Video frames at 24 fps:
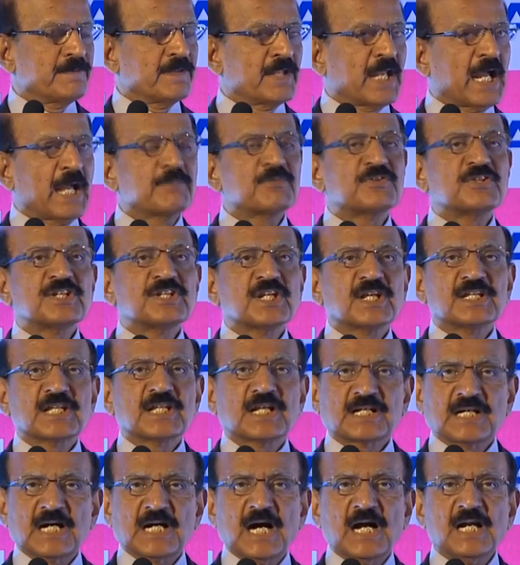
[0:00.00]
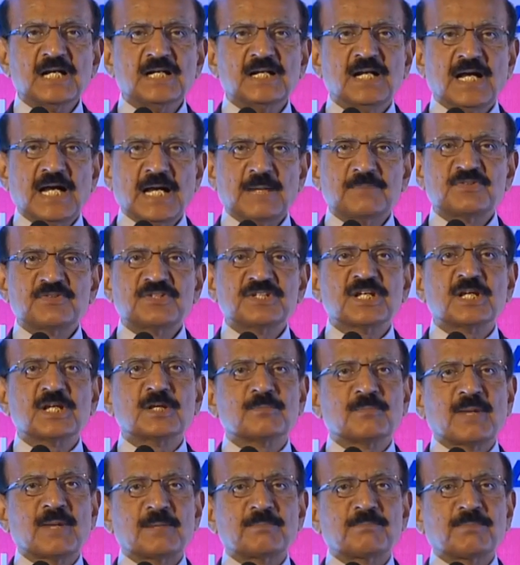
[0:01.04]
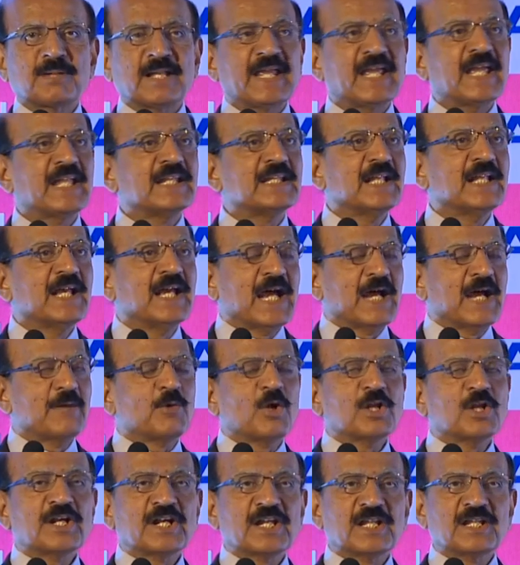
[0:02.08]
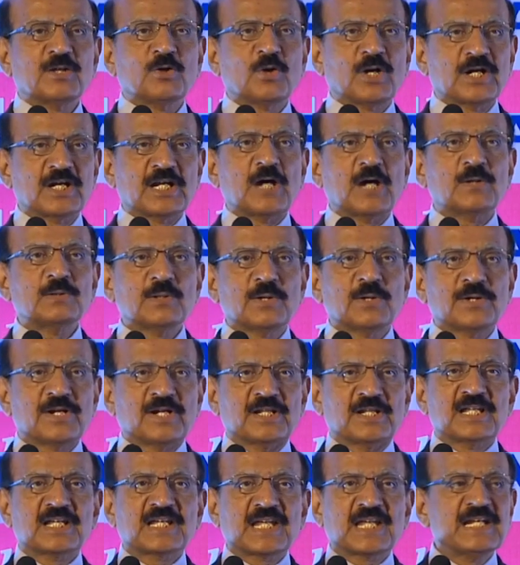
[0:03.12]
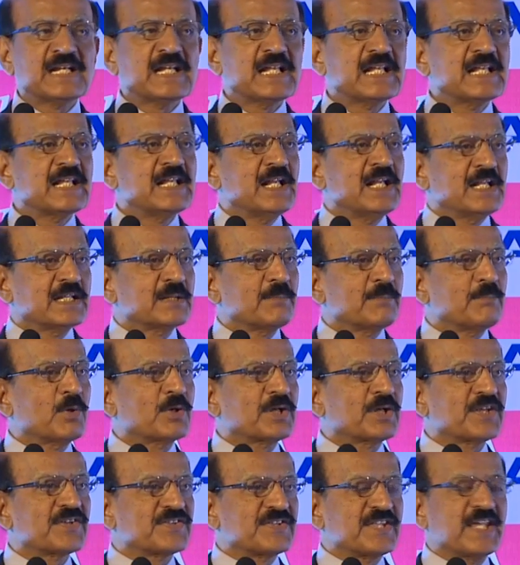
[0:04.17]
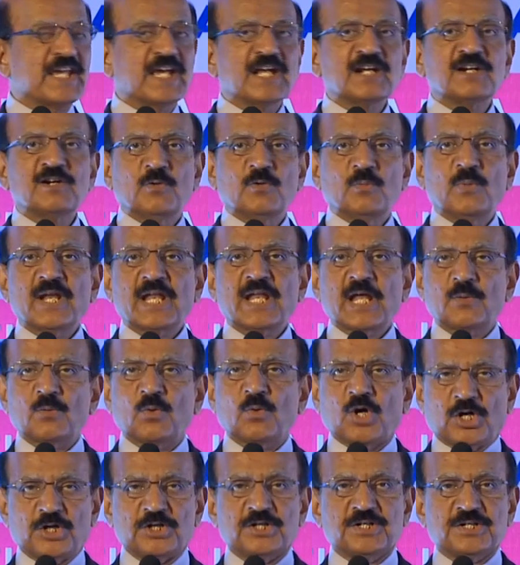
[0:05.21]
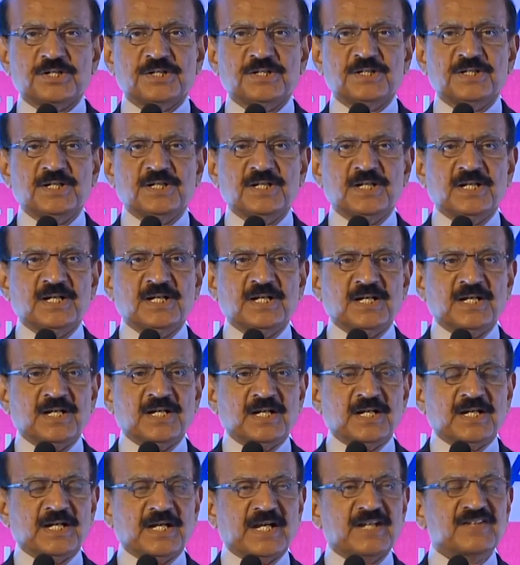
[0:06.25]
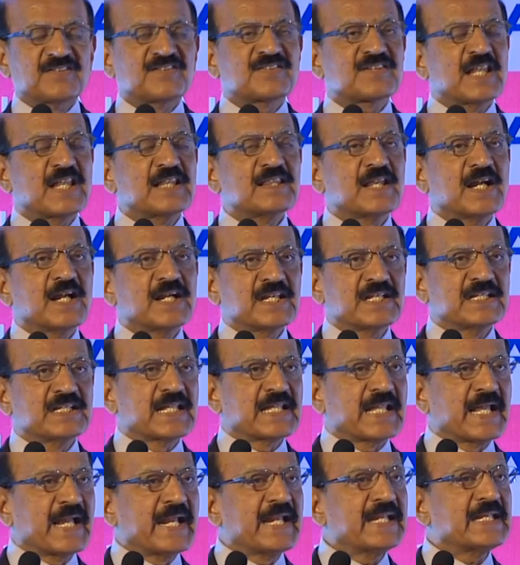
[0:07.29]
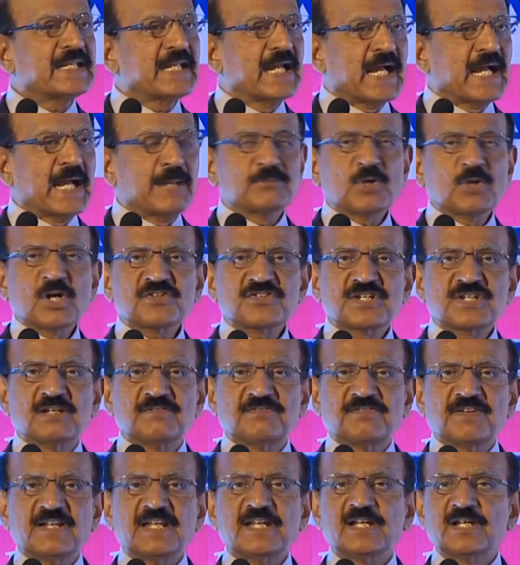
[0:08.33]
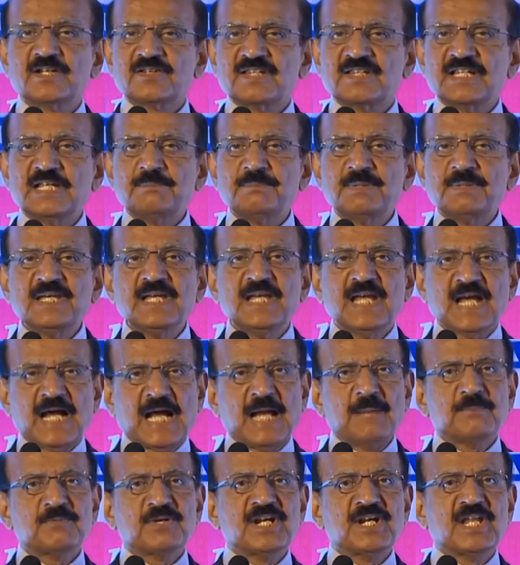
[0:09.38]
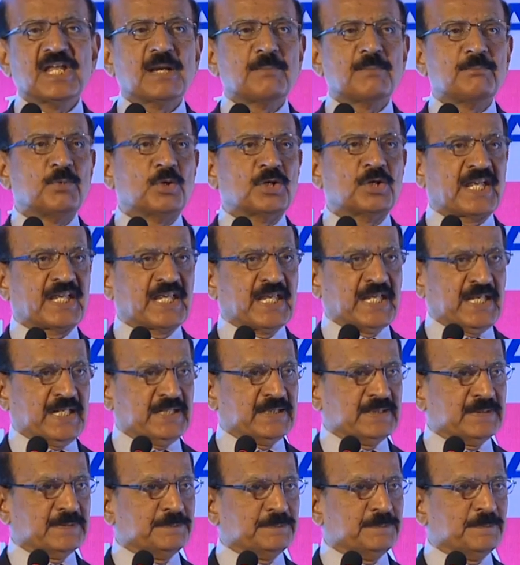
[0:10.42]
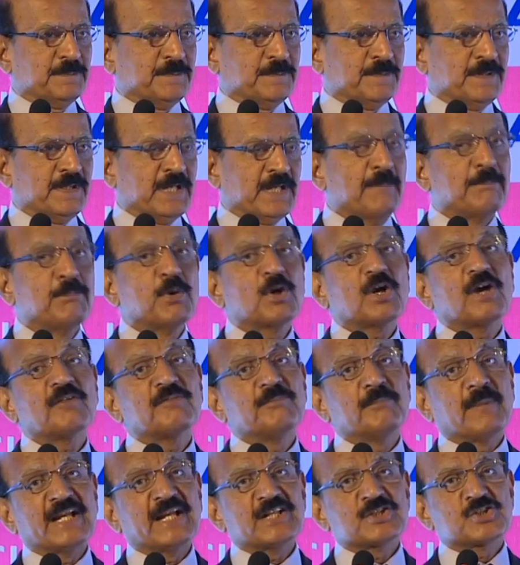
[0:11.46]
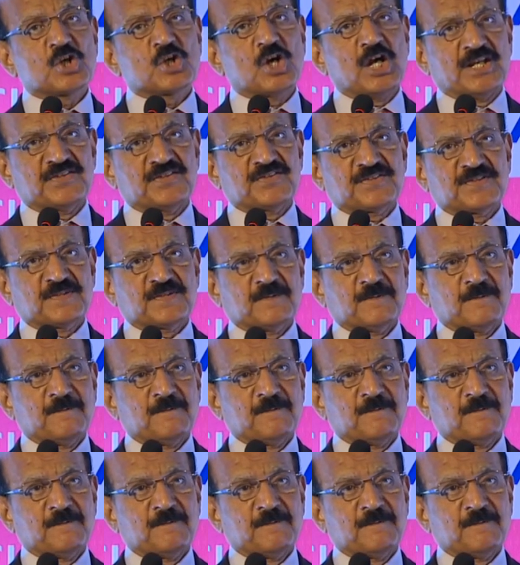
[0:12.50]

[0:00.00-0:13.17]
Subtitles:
I'm sitting in the car, I'm sitting in my plane, I've already downloaded on the Kindle, the book is there when I want. It's 10:30 in the night, I'm not still feeling sleepy, I'm reading a book again. A book of my choice.